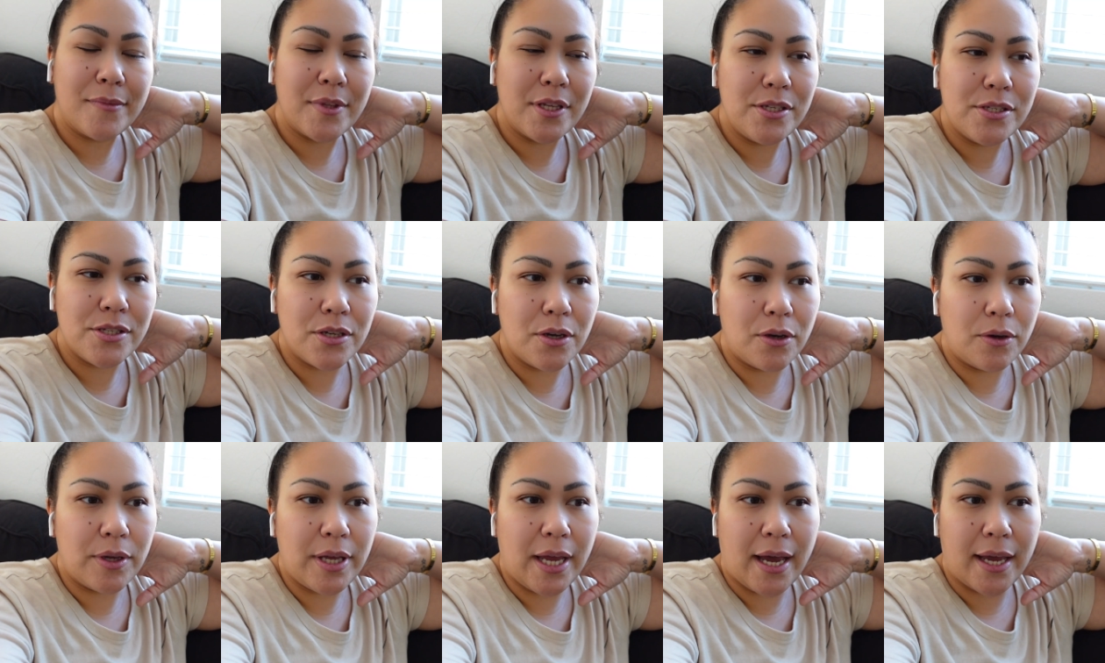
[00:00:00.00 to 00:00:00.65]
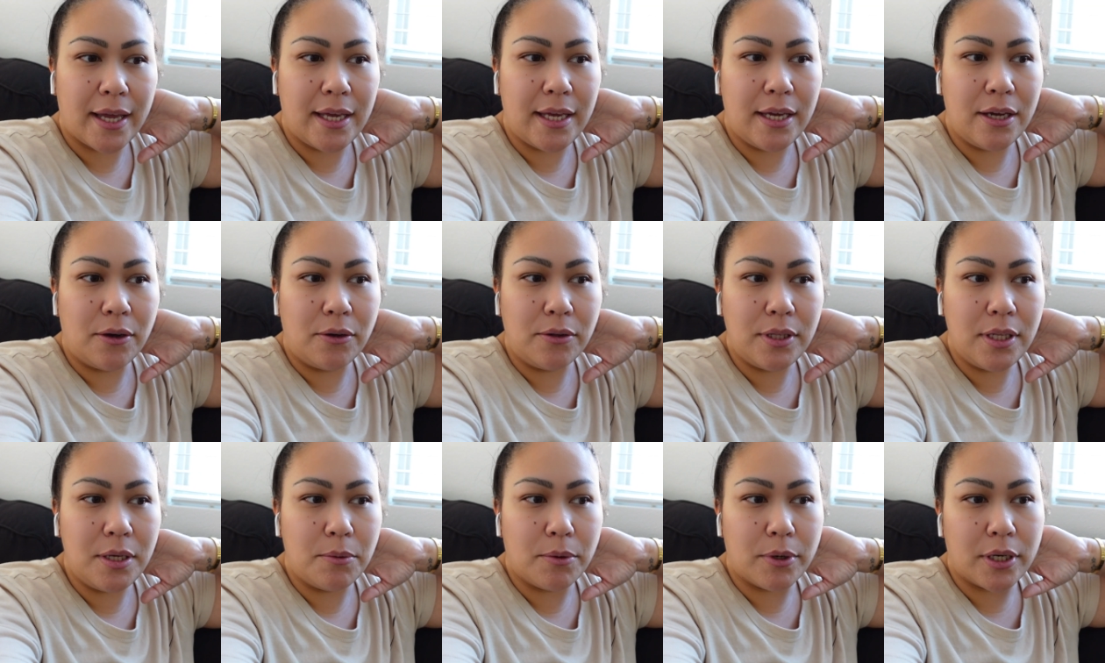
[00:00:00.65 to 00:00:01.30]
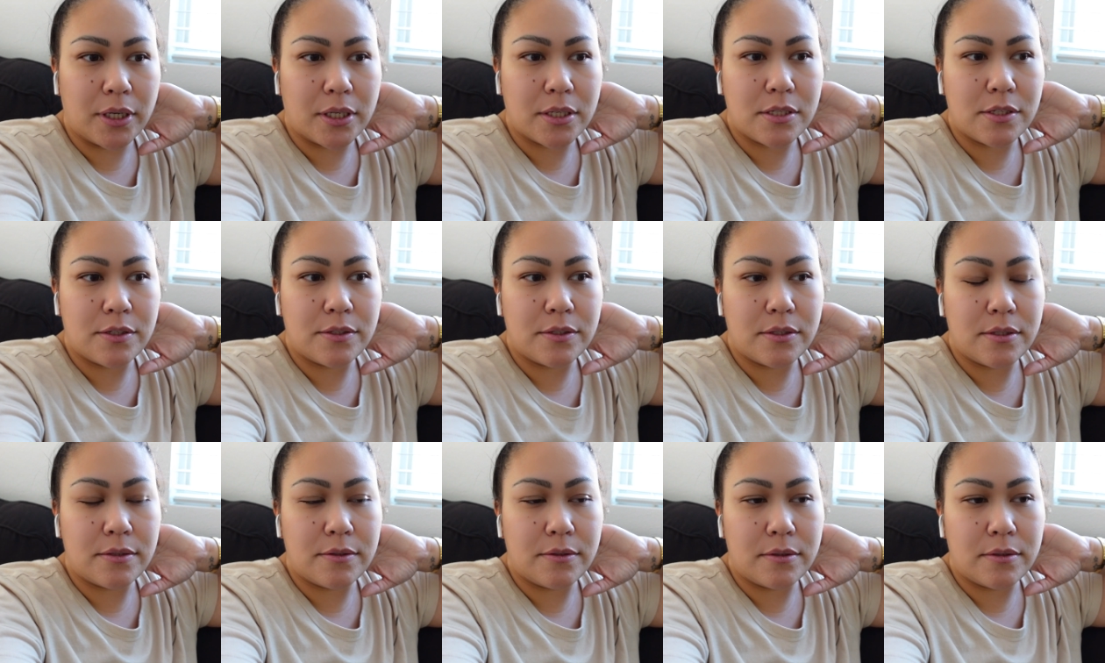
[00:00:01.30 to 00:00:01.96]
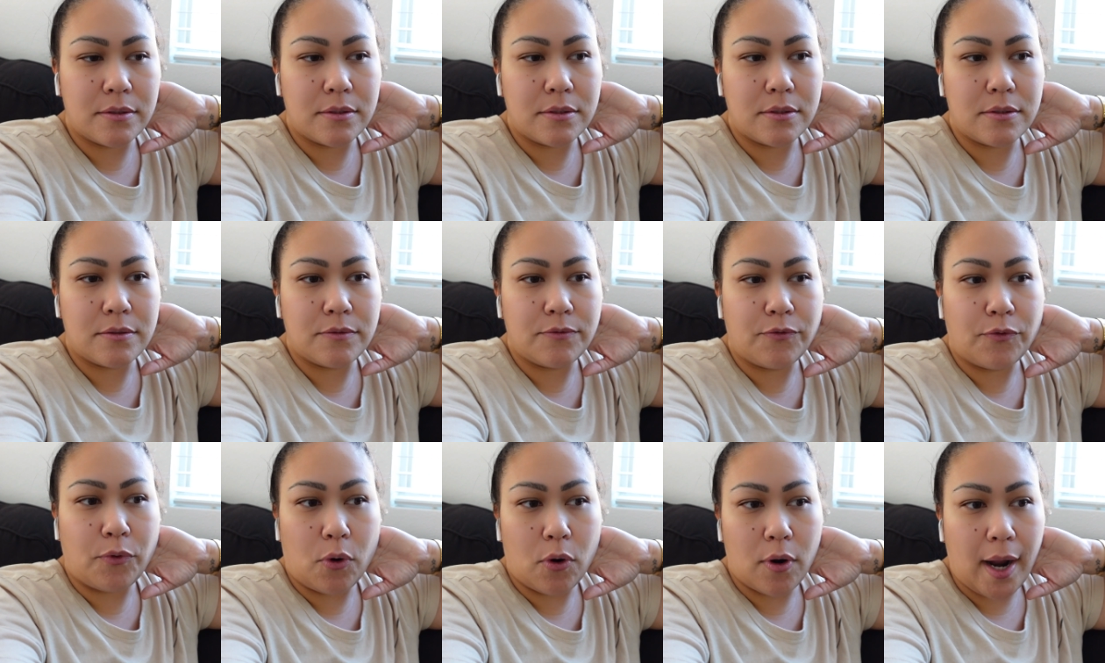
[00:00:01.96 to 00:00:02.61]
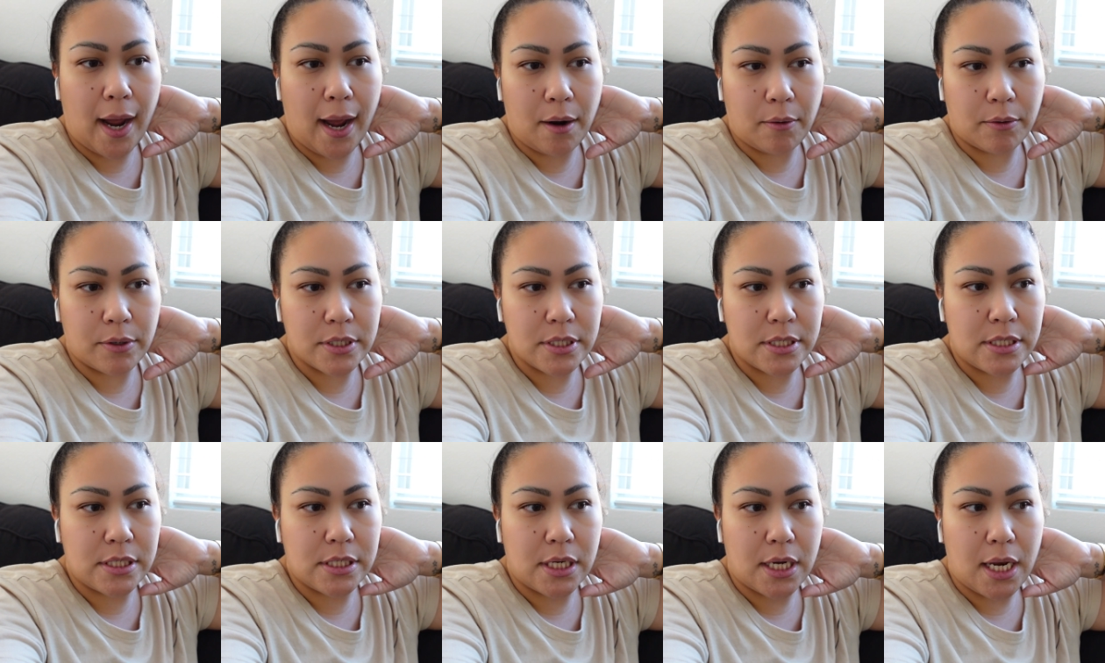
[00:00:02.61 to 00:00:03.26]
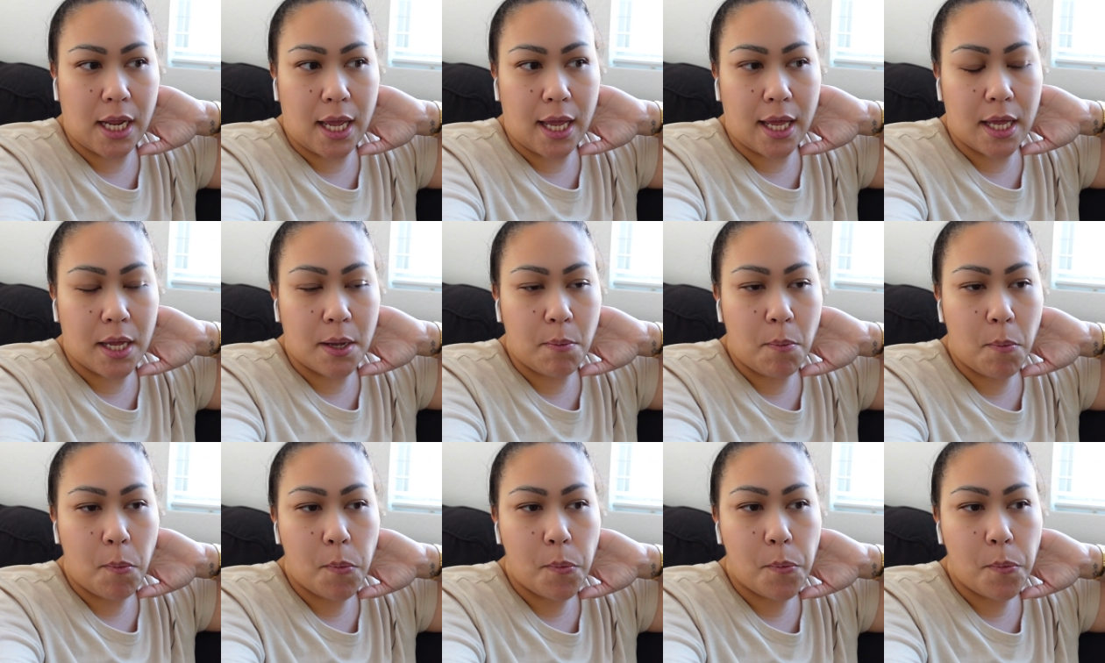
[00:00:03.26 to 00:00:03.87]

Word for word: So yeah, he only works 4 hours today.